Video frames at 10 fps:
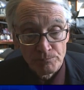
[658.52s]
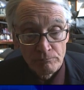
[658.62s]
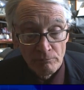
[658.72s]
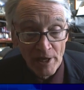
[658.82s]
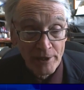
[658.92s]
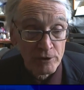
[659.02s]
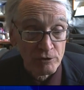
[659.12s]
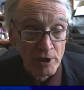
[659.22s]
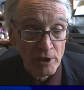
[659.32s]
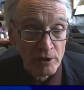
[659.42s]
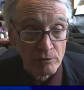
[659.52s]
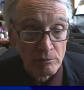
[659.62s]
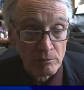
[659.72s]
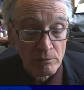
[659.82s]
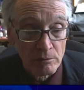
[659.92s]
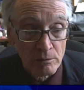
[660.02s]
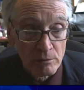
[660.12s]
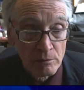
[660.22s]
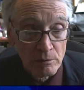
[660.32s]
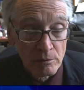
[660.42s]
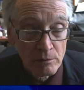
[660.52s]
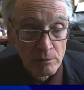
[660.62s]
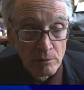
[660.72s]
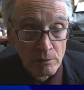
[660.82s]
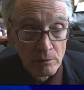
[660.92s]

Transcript: It's mega massive, it's underground,